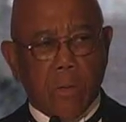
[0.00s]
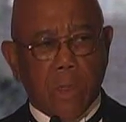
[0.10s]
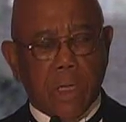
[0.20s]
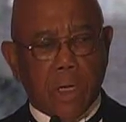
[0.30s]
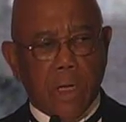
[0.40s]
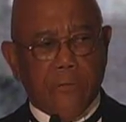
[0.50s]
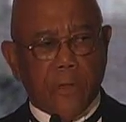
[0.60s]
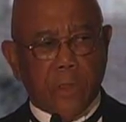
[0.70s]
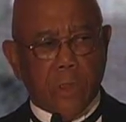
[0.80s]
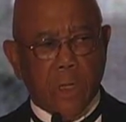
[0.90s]
in an
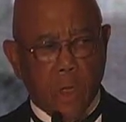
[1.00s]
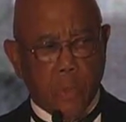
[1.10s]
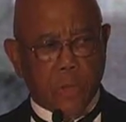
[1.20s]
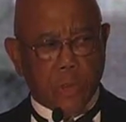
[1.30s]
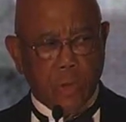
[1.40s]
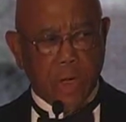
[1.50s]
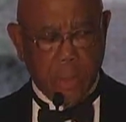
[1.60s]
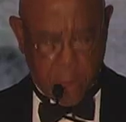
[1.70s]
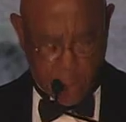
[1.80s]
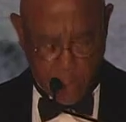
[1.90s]
effort to help
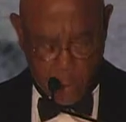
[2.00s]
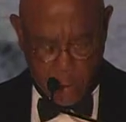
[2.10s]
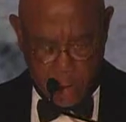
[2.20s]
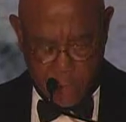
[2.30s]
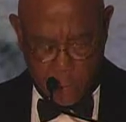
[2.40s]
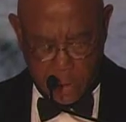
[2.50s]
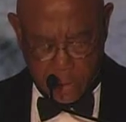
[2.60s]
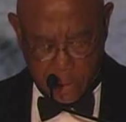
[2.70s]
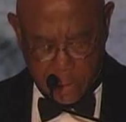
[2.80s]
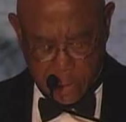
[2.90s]
strengthen community
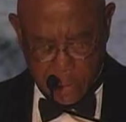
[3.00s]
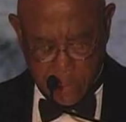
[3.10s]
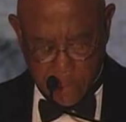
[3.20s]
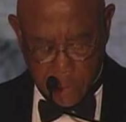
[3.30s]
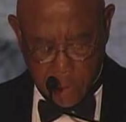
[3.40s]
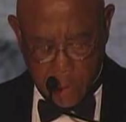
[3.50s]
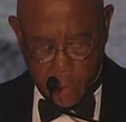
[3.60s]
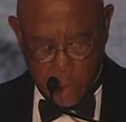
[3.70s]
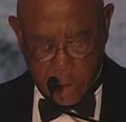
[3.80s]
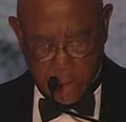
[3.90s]
voices.
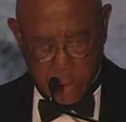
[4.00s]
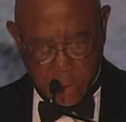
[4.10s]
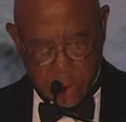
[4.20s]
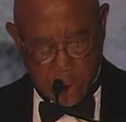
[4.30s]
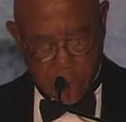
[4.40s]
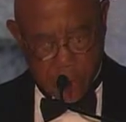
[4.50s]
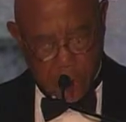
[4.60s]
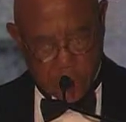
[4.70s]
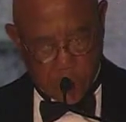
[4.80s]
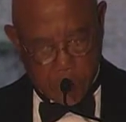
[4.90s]
One such
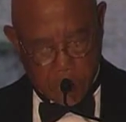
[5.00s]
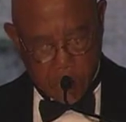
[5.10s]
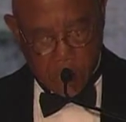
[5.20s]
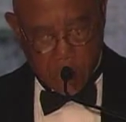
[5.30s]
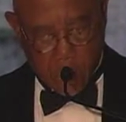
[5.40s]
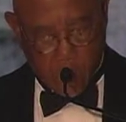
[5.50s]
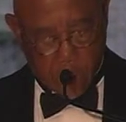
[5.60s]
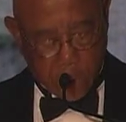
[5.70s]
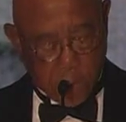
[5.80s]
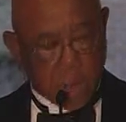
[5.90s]
investment
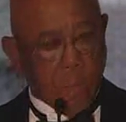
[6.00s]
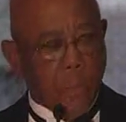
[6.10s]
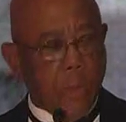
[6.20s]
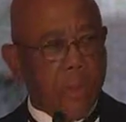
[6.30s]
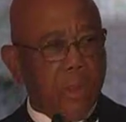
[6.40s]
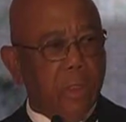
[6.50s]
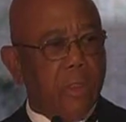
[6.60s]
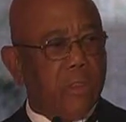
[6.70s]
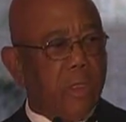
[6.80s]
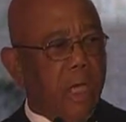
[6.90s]
was to support the
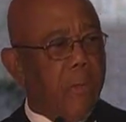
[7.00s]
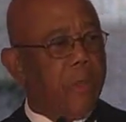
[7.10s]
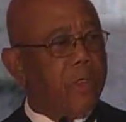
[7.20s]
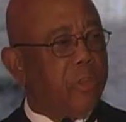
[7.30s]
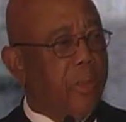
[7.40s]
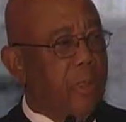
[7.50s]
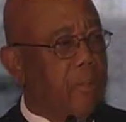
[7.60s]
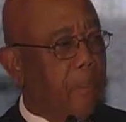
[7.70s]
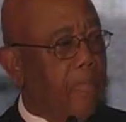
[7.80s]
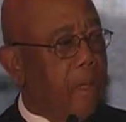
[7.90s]
establishment
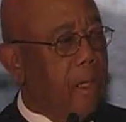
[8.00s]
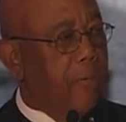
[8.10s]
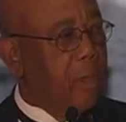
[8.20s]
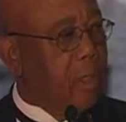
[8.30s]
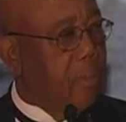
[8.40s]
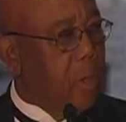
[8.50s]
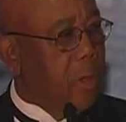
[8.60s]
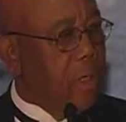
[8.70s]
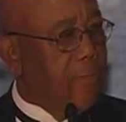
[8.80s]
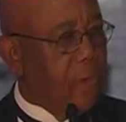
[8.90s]
of the
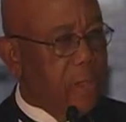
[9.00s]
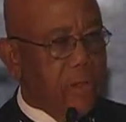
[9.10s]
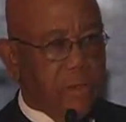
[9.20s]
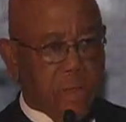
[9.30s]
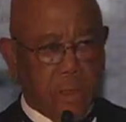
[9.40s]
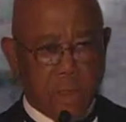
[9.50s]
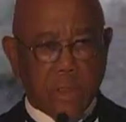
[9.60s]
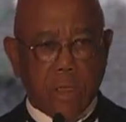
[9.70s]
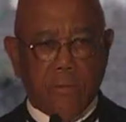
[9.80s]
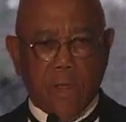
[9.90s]
Community Voices
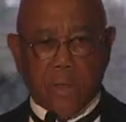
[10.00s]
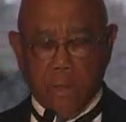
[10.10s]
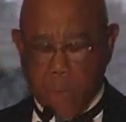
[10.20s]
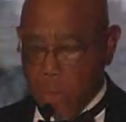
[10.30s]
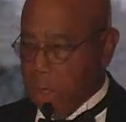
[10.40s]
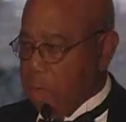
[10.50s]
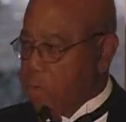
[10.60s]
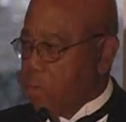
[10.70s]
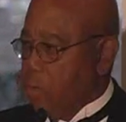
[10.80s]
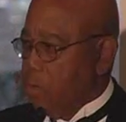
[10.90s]
Initiative at the
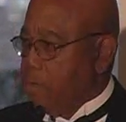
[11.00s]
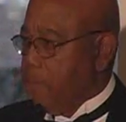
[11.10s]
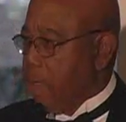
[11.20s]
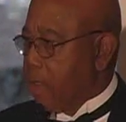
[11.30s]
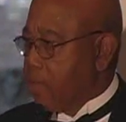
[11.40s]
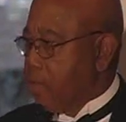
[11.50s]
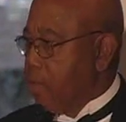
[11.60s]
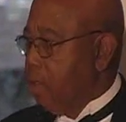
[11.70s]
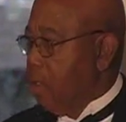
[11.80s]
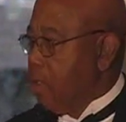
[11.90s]
Morehouse School of
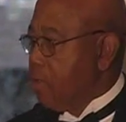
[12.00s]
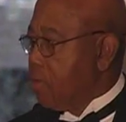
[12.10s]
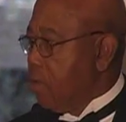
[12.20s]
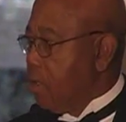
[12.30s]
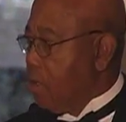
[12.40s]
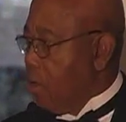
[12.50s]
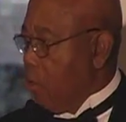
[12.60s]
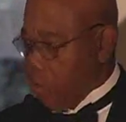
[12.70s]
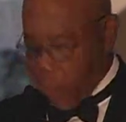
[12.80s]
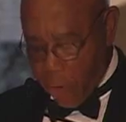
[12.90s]
Medicine Center
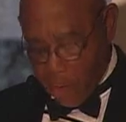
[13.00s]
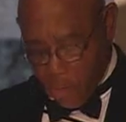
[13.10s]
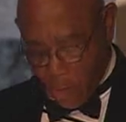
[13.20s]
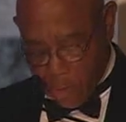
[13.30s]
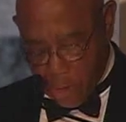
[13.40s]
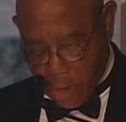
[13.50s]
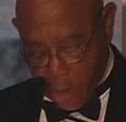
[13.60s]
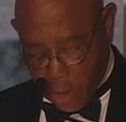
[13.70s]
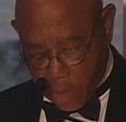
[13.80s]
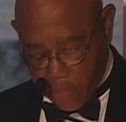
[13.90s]
on Primary
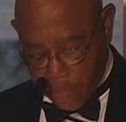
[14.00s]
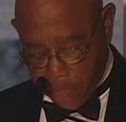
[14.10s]
Care.